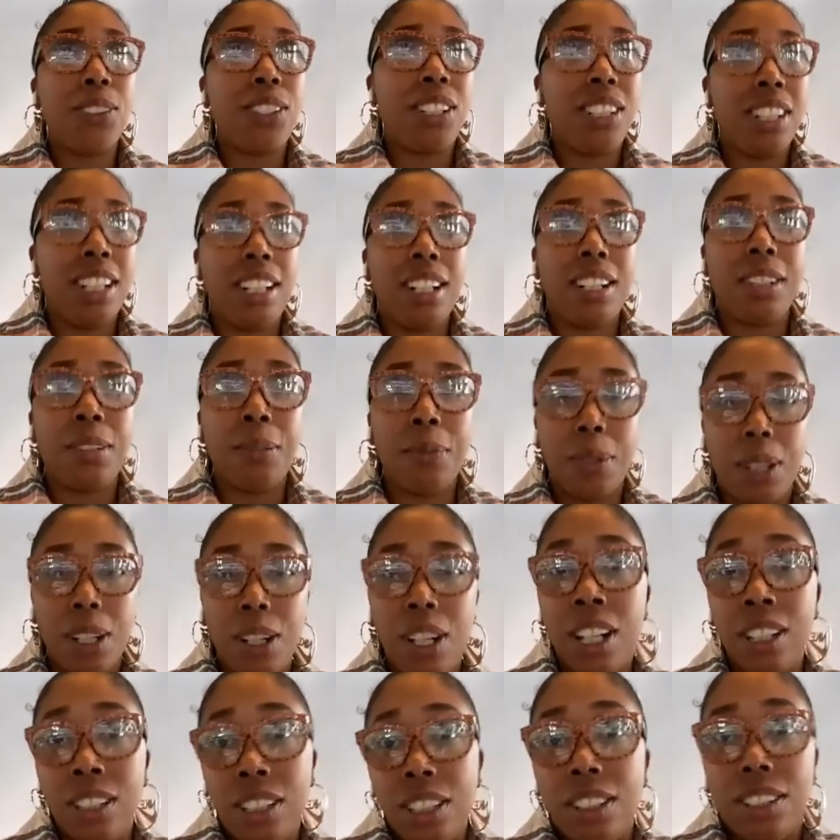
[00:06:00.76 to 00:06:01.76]
young
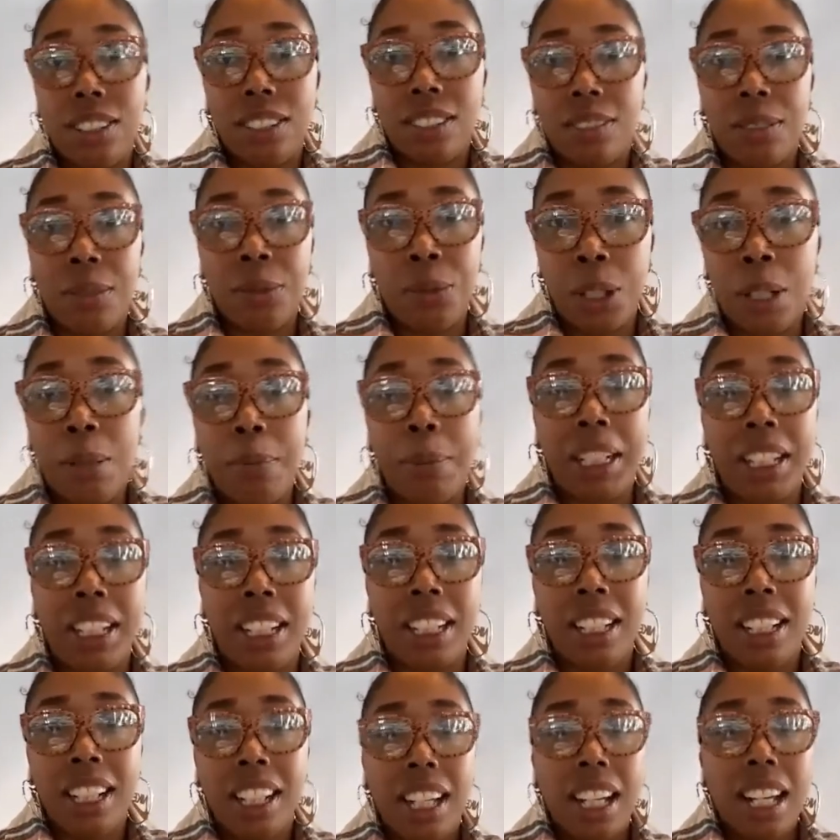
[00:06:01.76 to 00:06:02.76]
adult
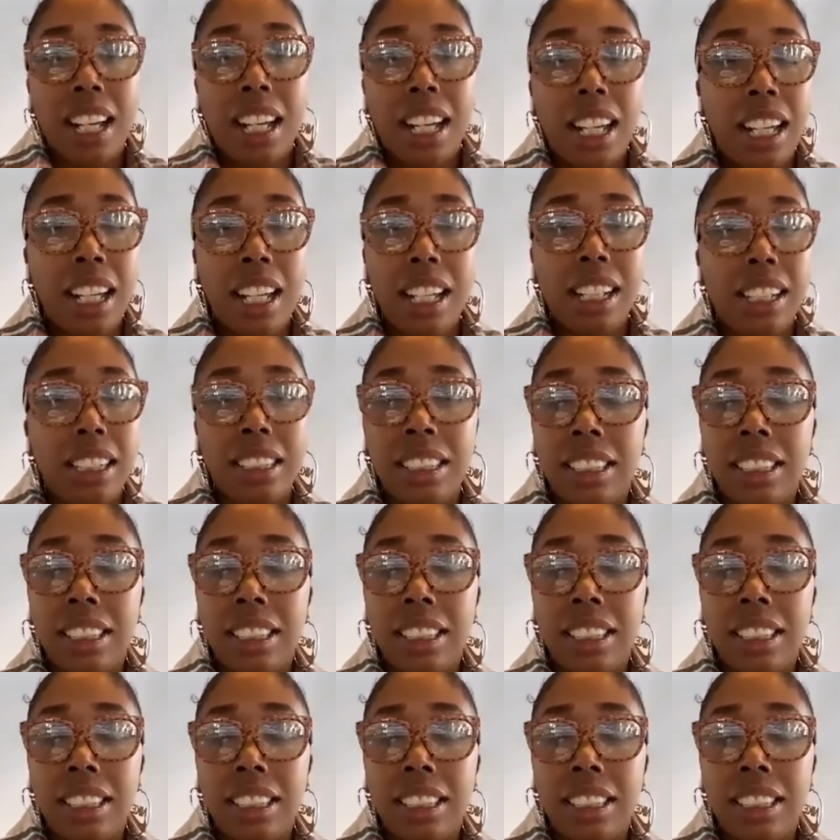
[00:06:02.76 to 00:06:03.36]
woman is